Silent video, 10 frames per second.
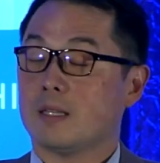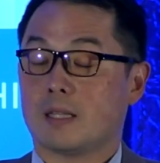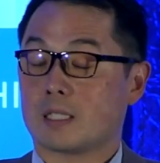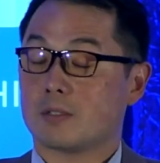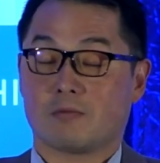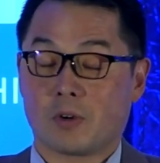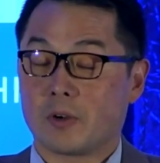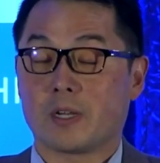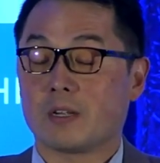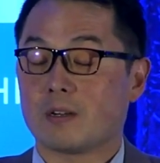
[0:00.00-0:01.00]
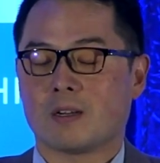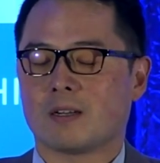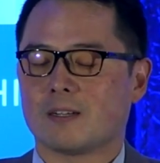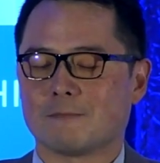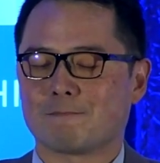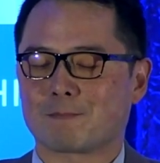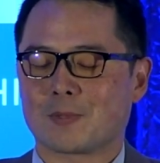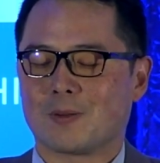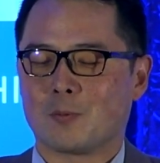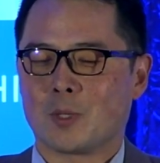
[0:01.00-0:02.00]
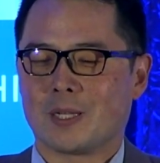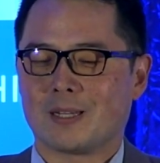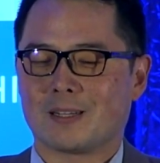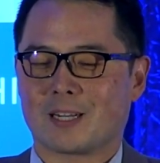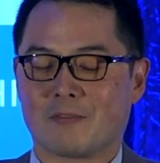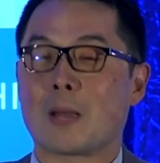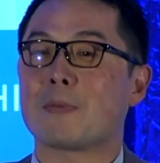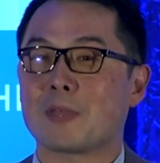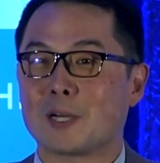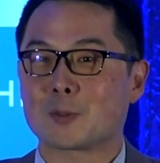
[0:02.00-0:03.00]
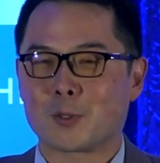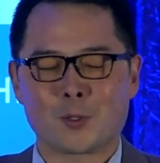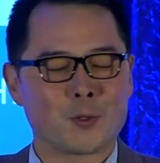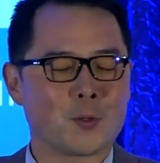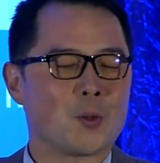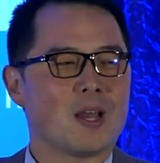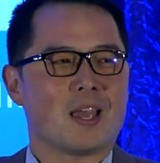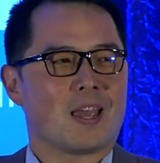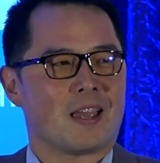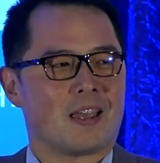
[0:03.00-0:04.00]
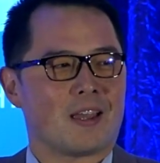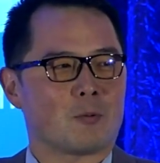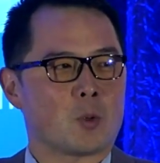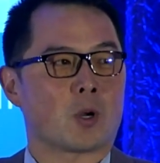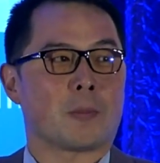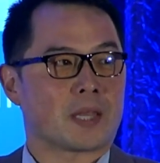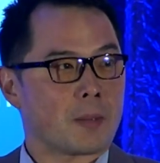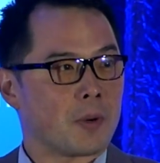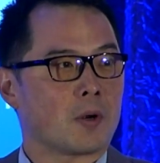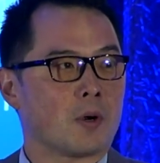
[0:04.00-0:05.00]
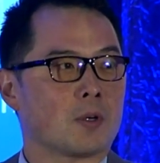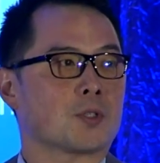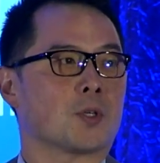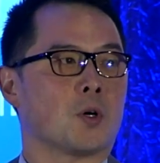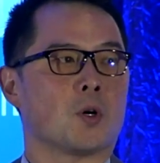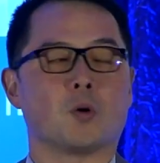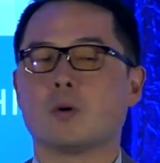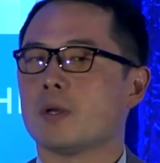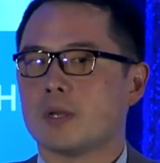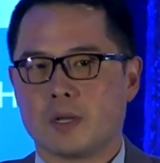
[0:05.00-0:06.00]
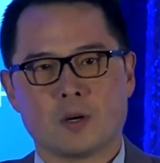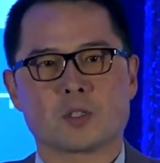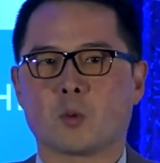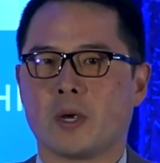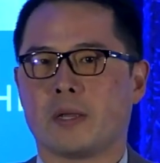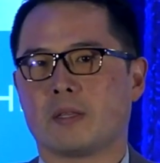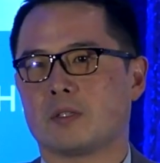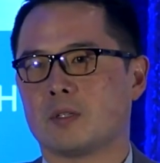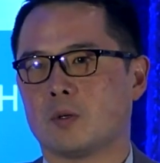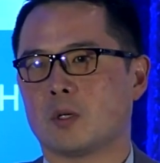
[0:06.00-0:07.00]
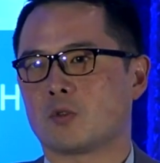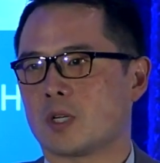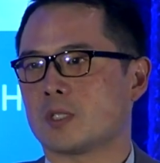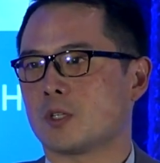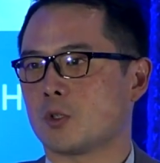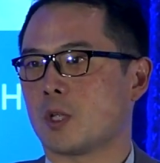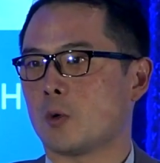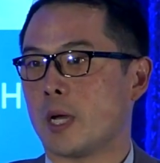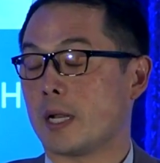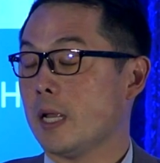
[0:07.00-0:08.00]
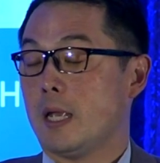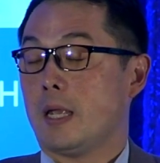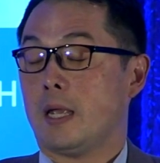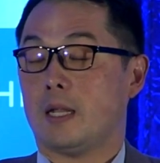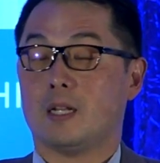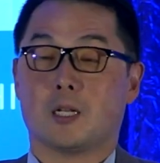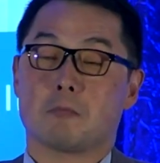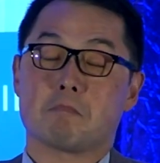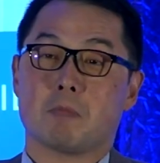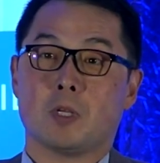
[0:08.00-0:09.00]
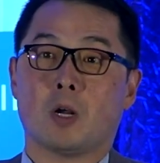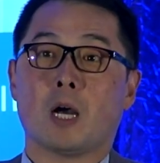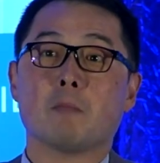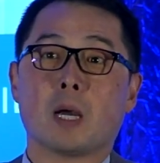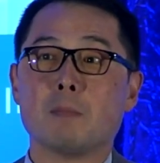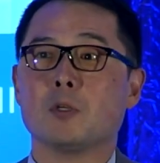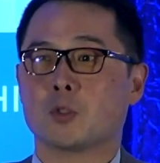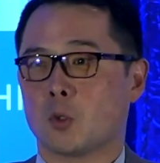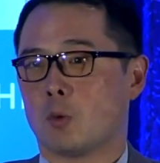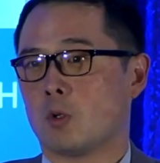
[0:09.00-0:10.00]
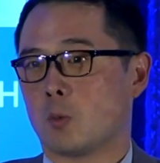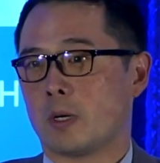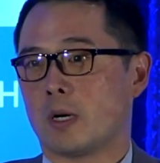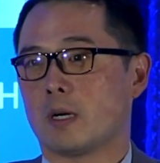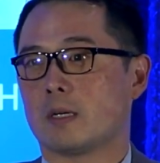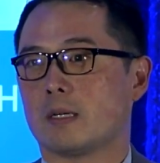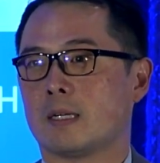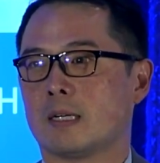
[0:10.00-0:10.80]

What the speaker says: that's very. We kind of empathize with you, and we want to make that better. So here's a way to address the issue that you had. And I'm used to a world where